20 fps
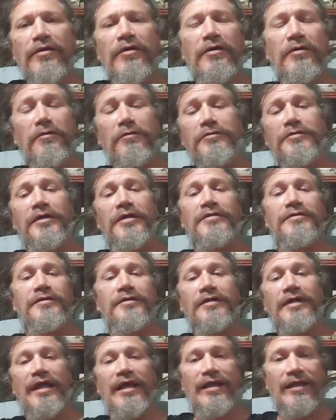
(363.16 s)

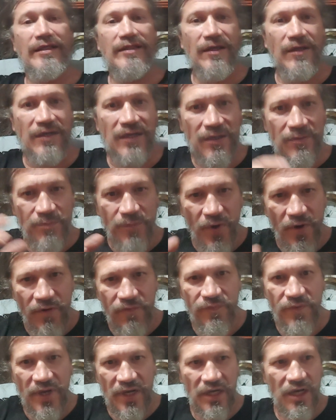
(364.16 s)
she can't get the
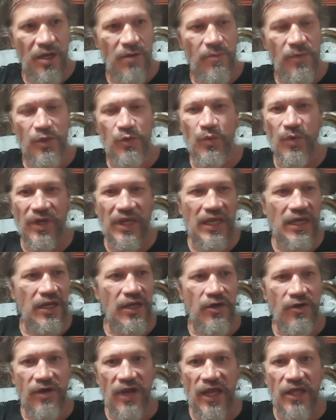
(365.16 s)
perfect number. We're getting
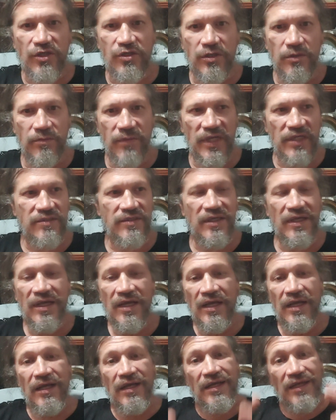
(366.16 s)
international messy.
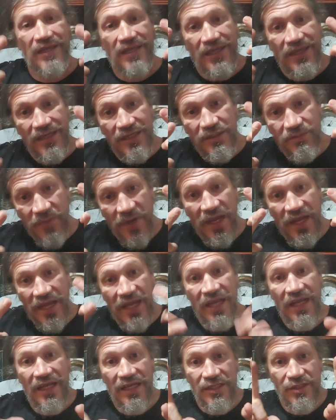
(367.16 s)
Kiss my
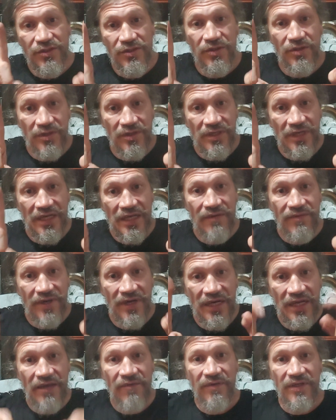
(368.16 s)
ass, dude.
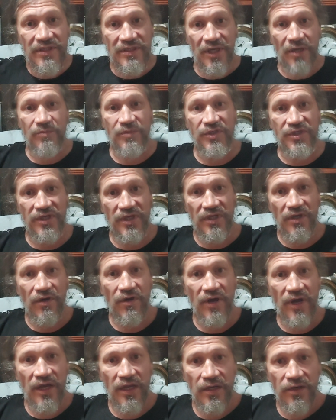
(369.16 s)
11-11, dumb shit, all
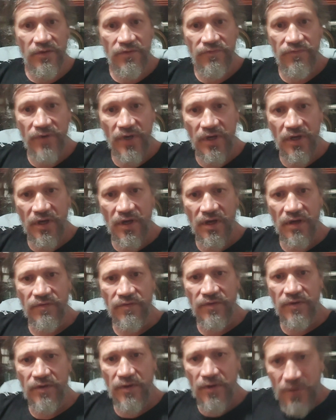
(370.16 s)
right? Fuck
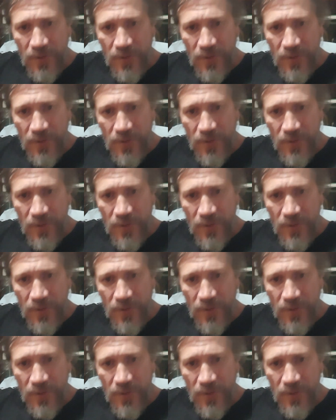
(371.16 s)
off.